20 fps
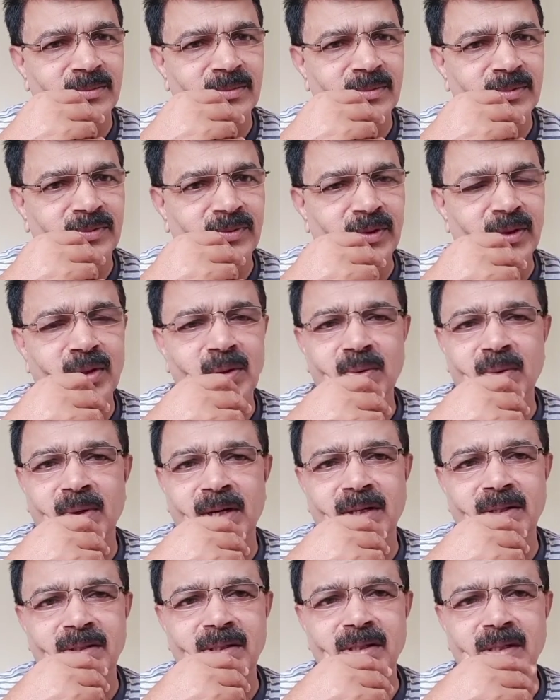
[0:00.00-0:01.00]
Without
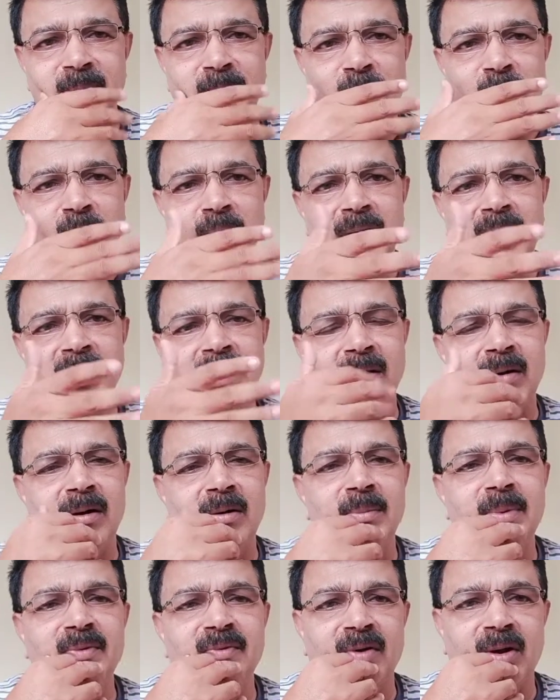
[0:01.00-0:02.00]
nitrogen, the protein cannot be
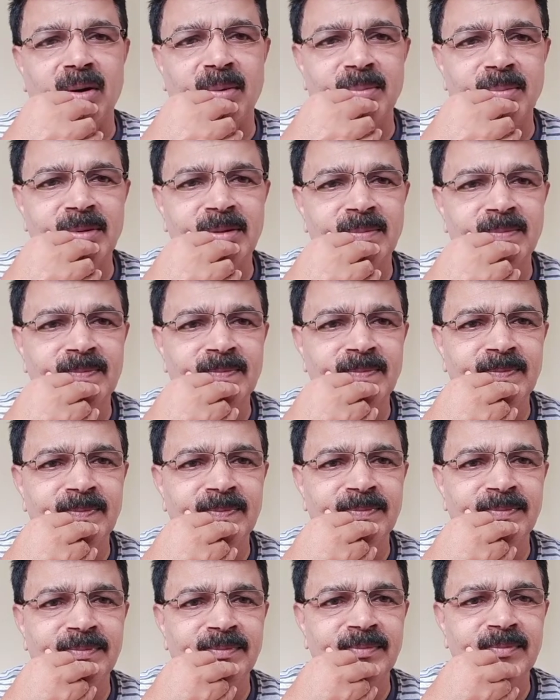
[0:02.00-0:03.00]
formed.
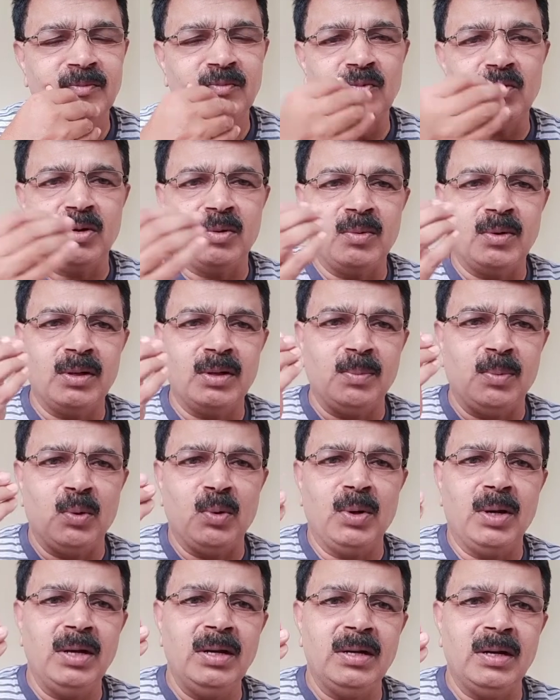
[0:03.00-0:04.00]
Whatever the
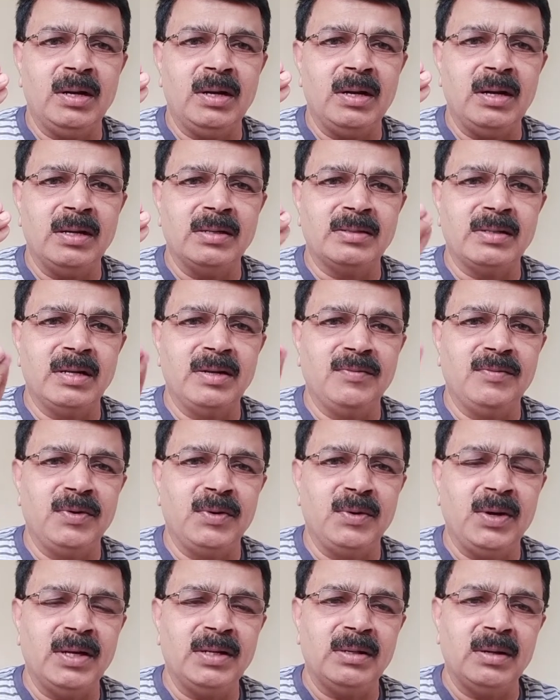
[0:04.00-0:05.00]
protein content is, if you
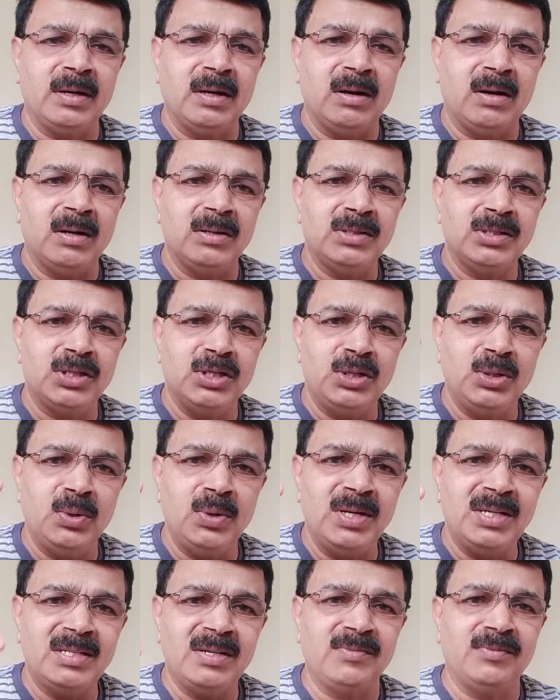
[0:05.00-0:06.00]
take the
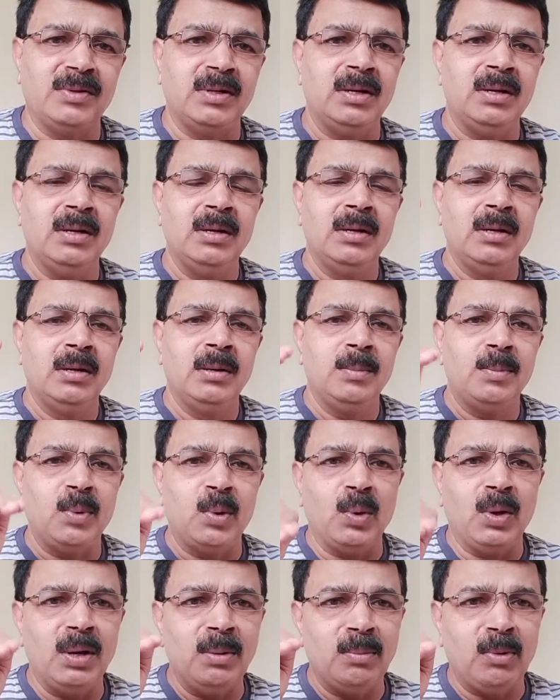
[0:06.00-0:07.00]
constituents of the
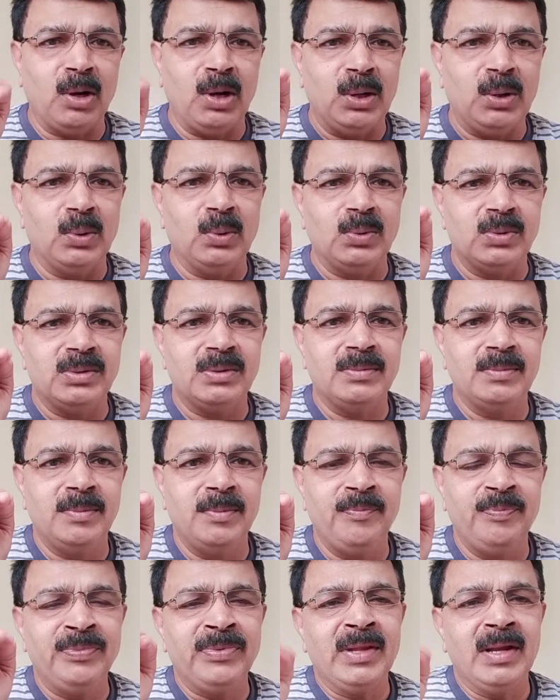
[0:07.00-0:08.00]
protein molecules,
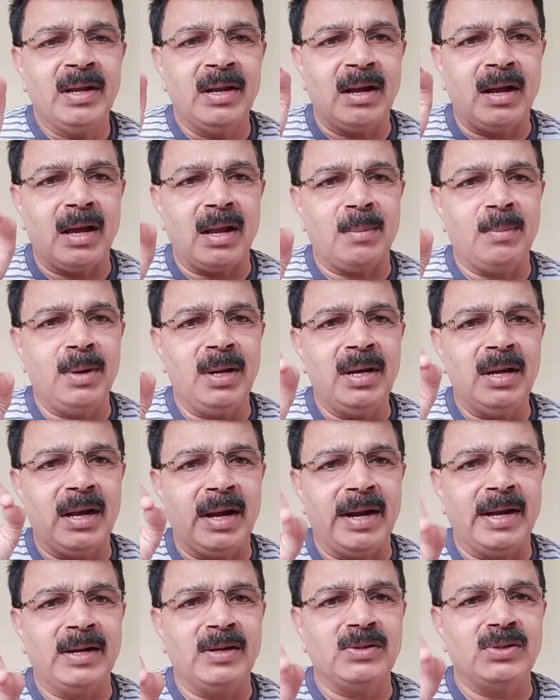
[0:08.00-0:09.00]
carbon,
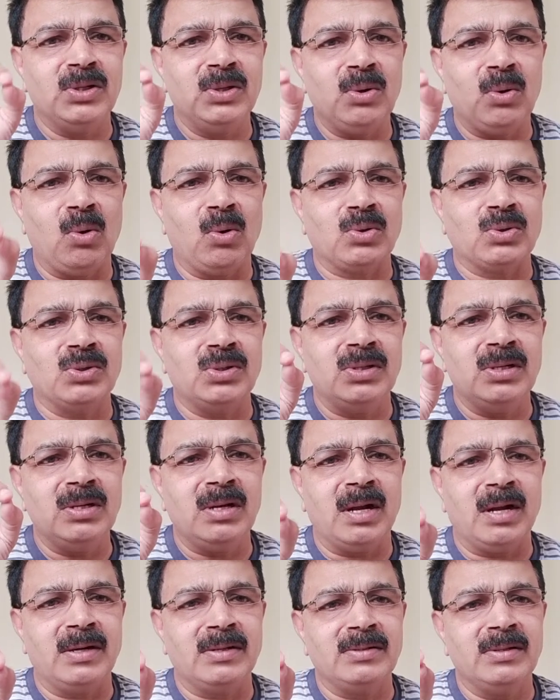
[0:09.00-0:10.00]
hydrogen, oxygen,
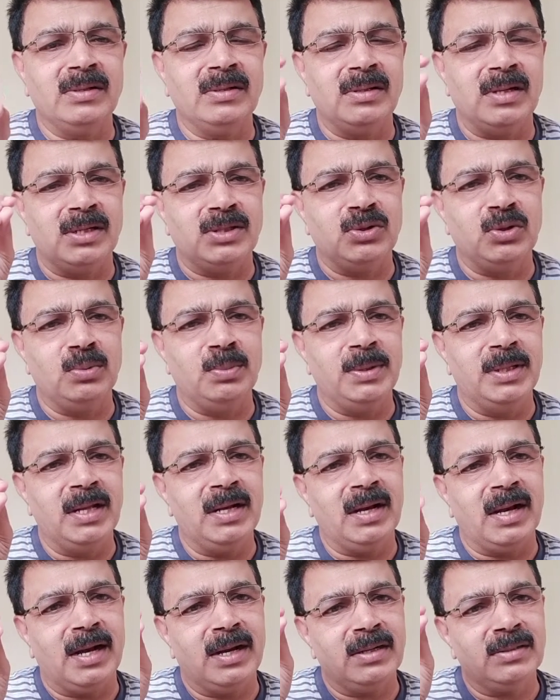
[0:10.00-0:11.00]
nitrogen, that should be there.
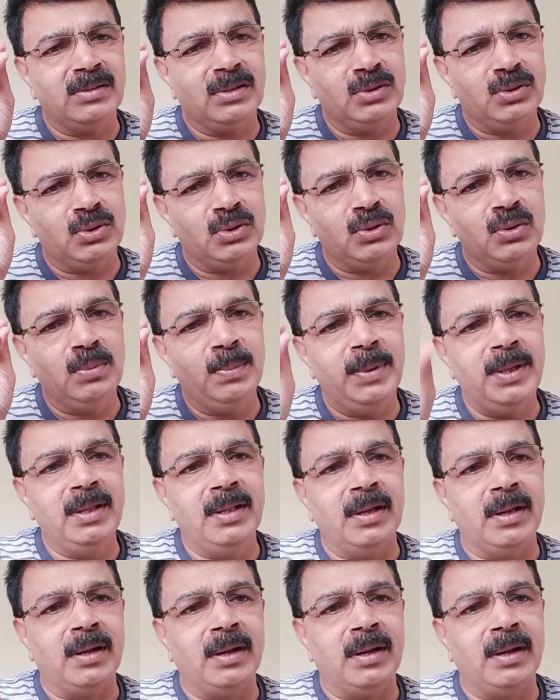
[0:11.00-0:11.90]
Nitrogen should be there.